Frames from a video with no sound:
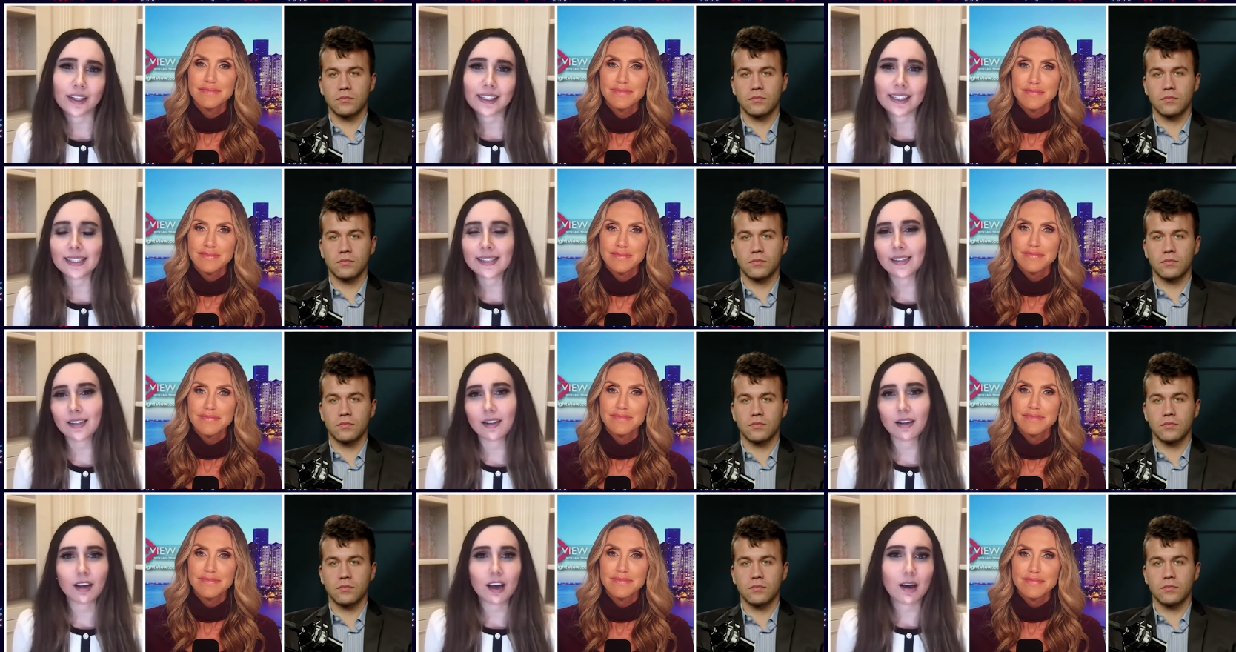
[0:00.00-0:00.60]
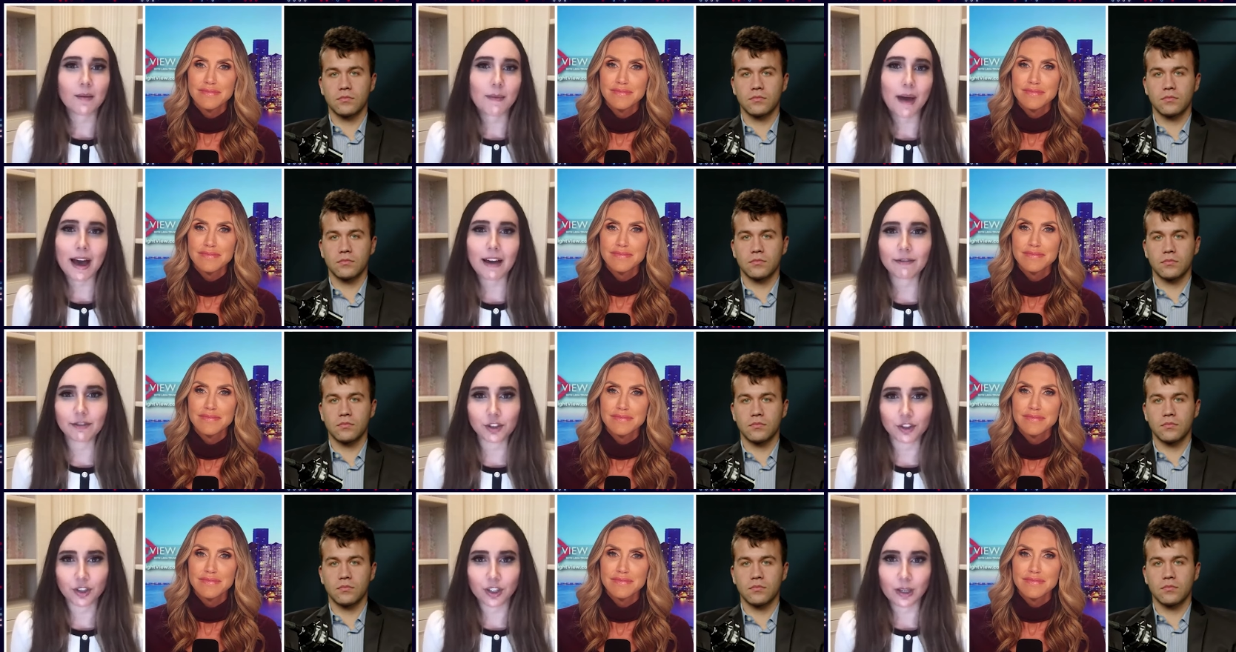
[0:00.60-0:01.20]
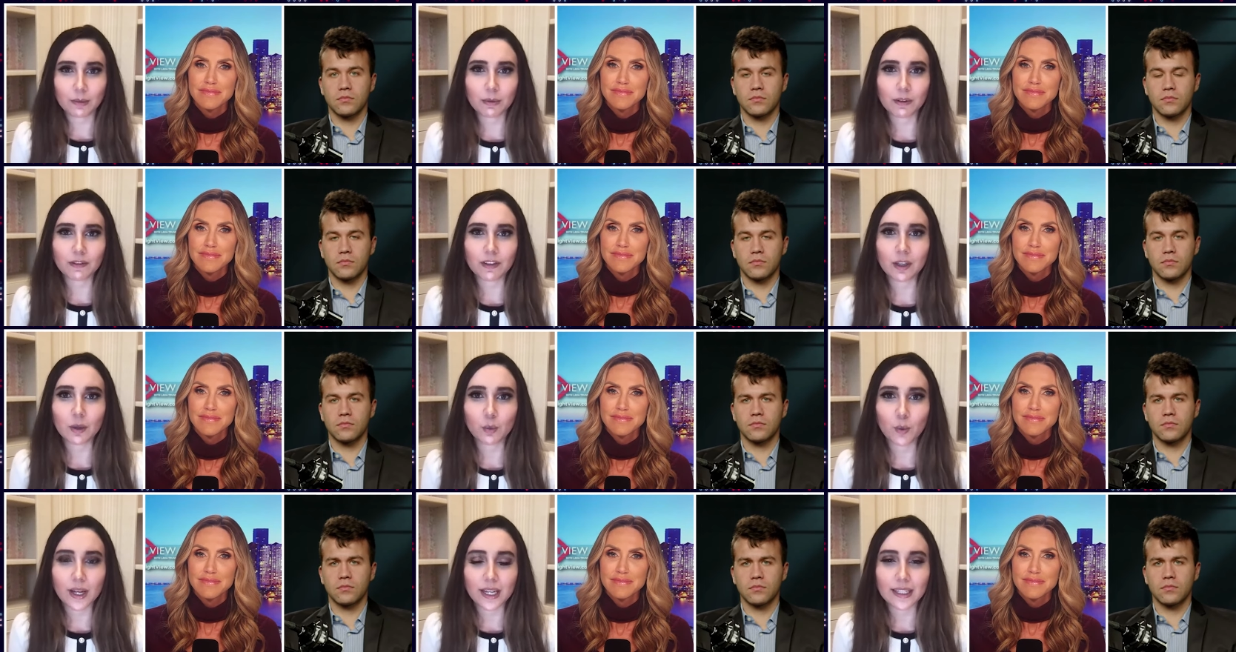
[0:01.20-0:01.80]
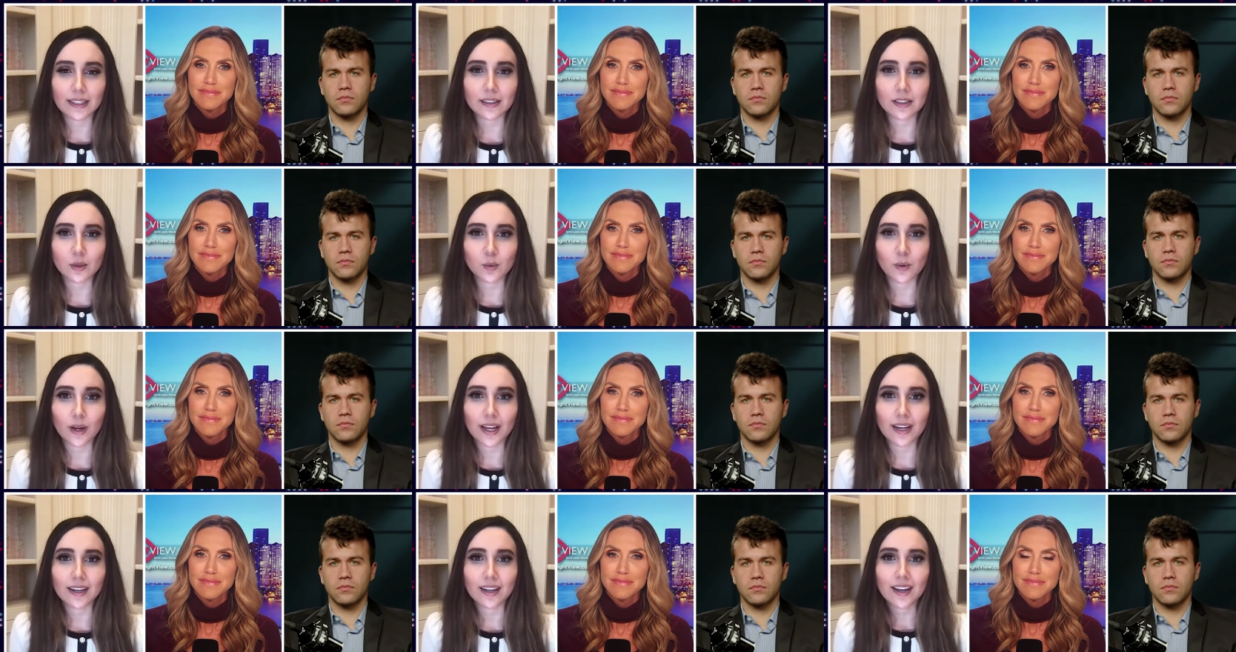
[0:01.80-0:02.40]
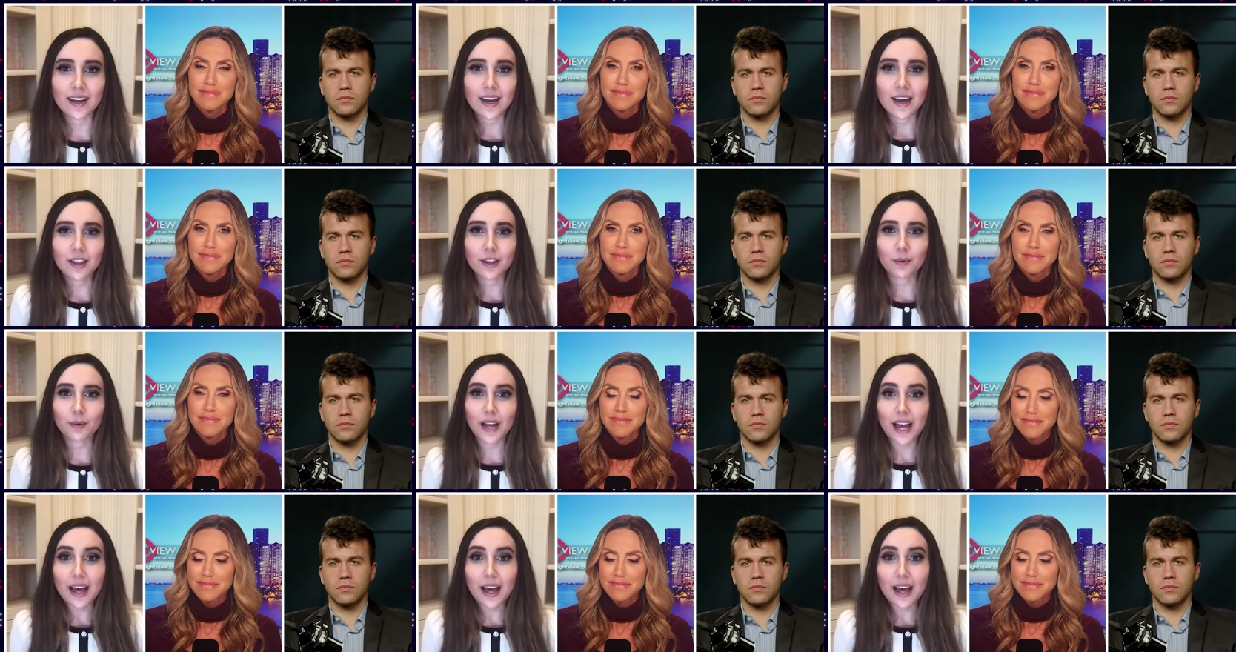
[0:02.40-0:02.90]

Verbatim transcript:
Speaker 1: like he's going to come after him if he wins, when the